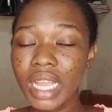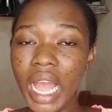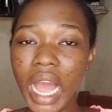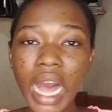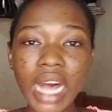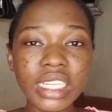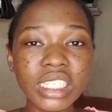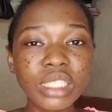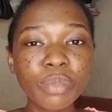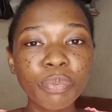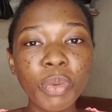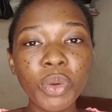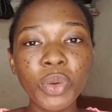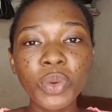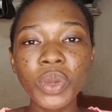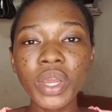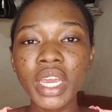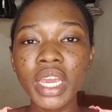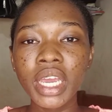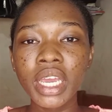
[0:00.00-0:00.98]

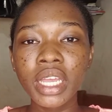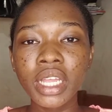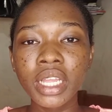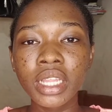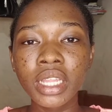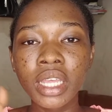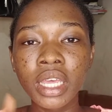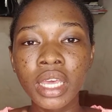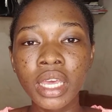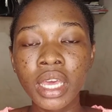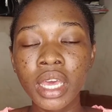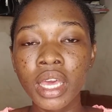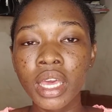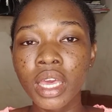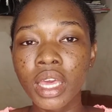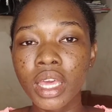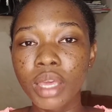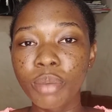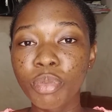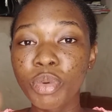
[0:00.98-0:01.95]
aspirin,
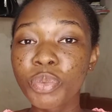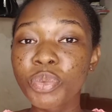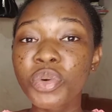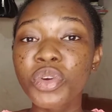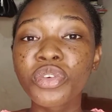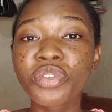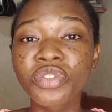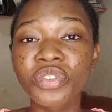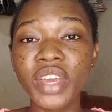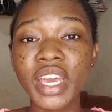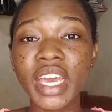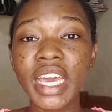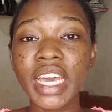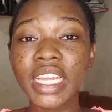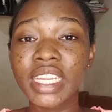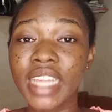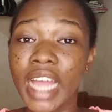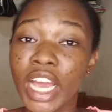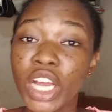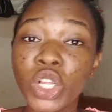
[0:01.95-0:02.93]

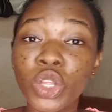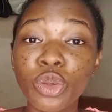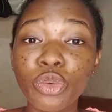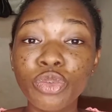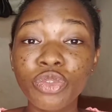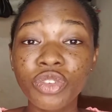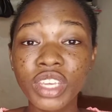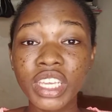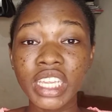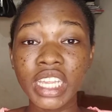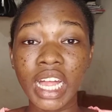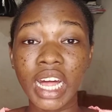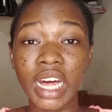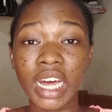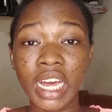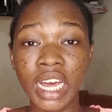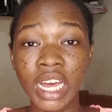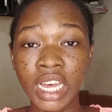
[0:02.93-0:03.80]
Ibuprofen, Diclofenac.